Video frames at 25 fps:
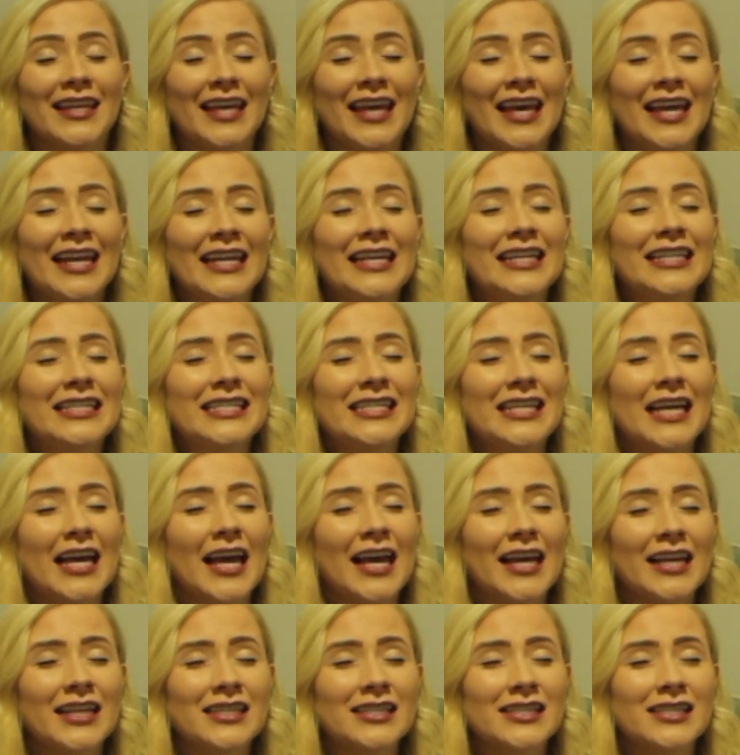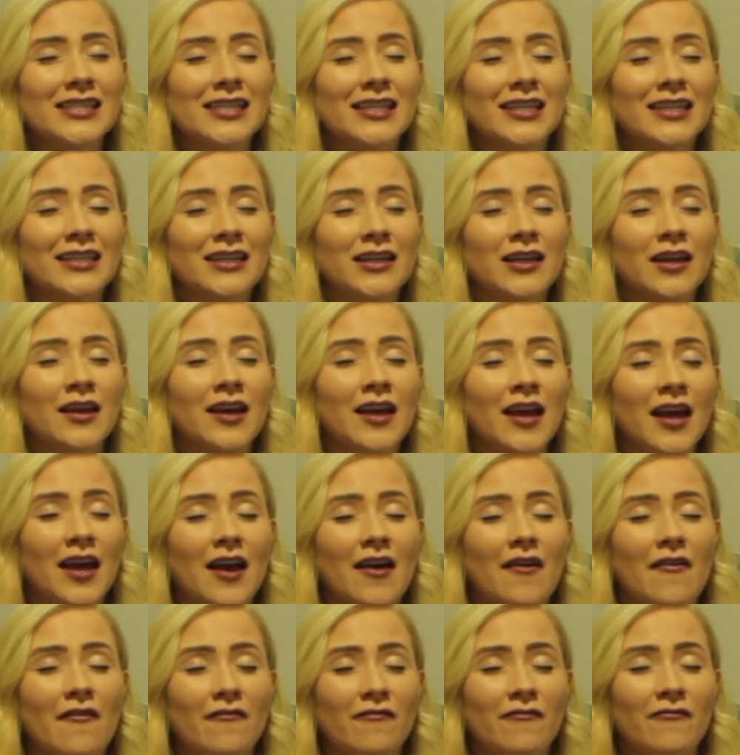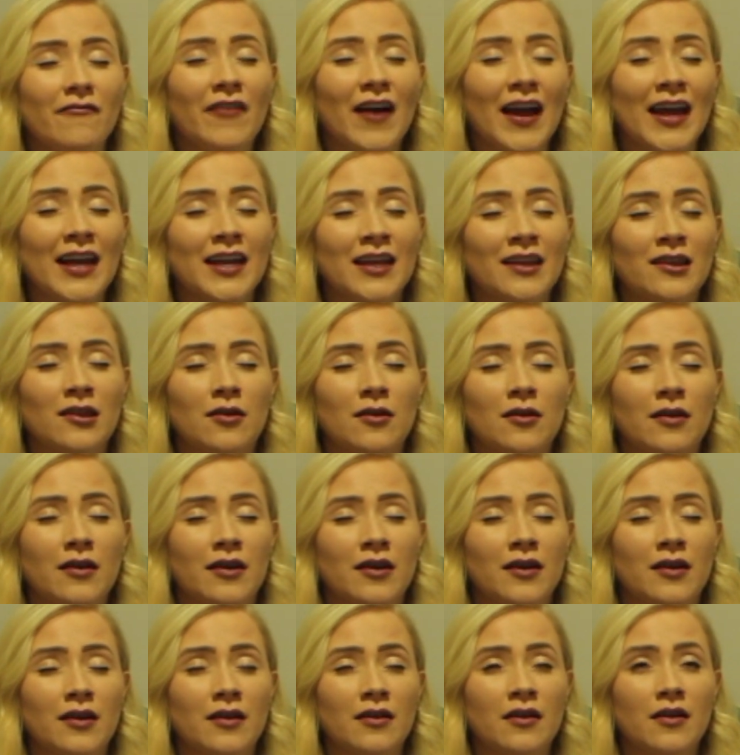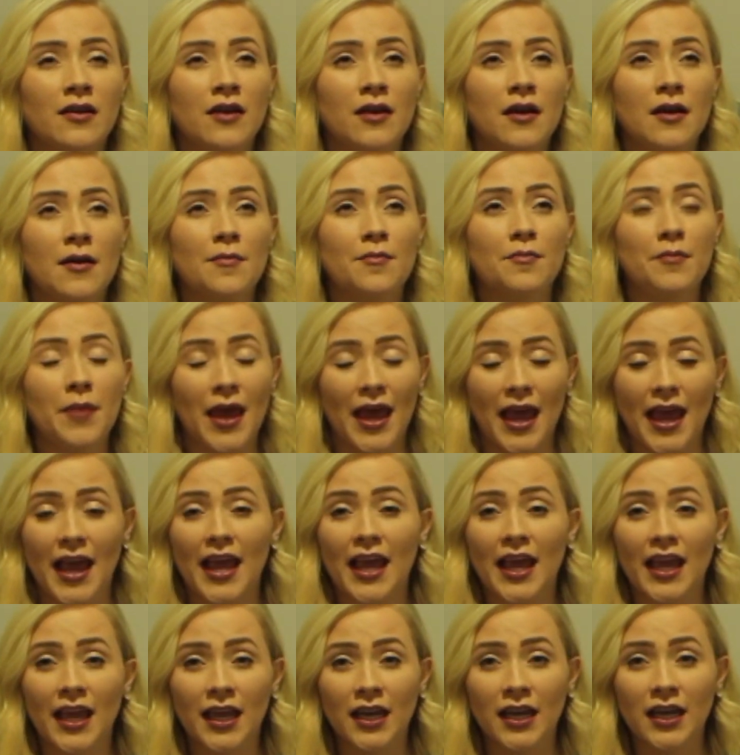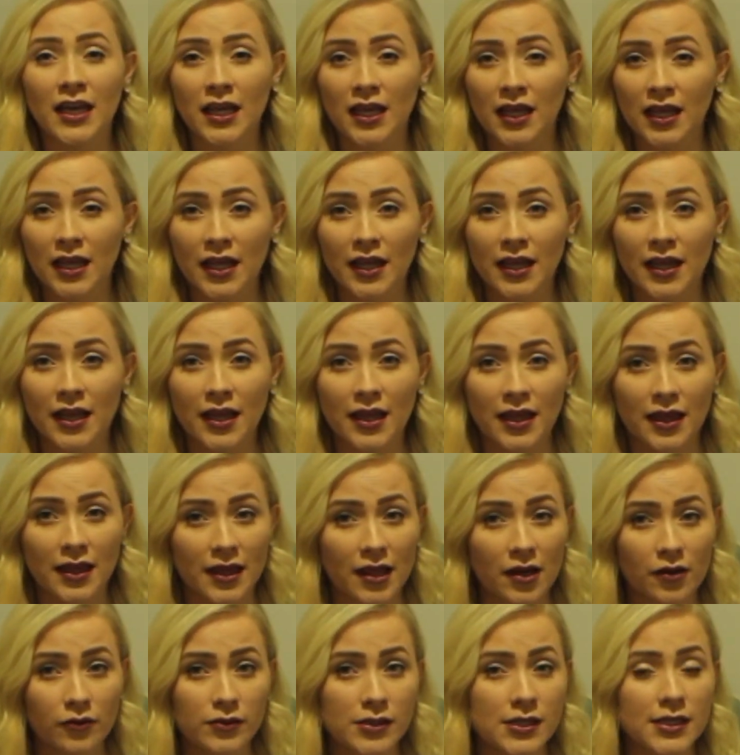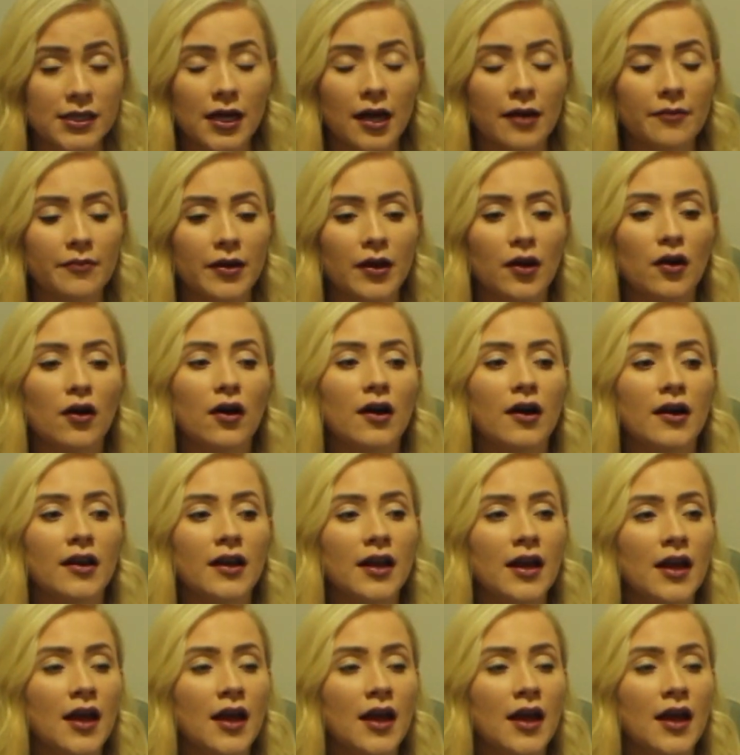getting tense and fighting the pain that was coming on,